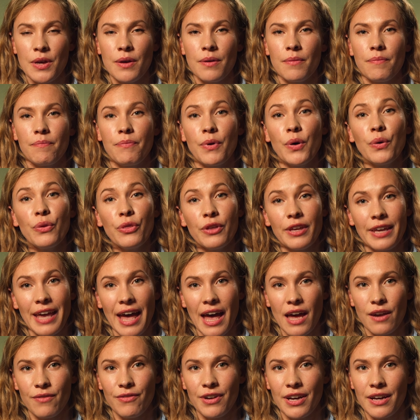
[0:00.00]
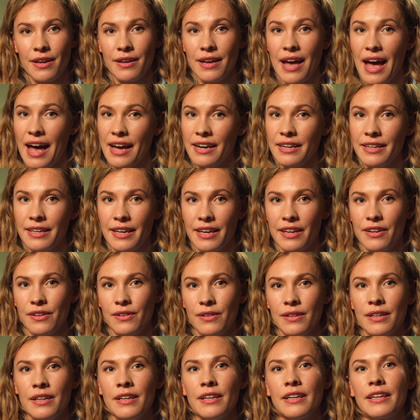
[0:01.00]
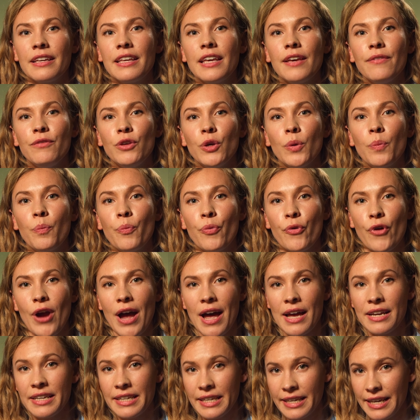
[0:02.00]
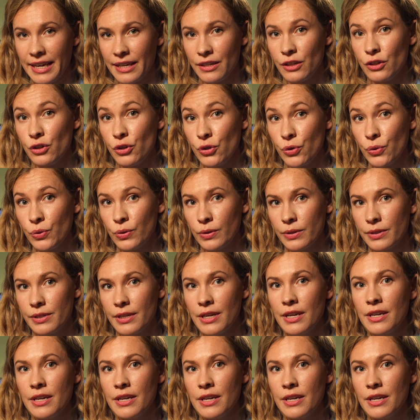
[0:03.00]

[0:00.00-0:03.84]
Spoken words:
Both Canva and Kittl give you brand kit tools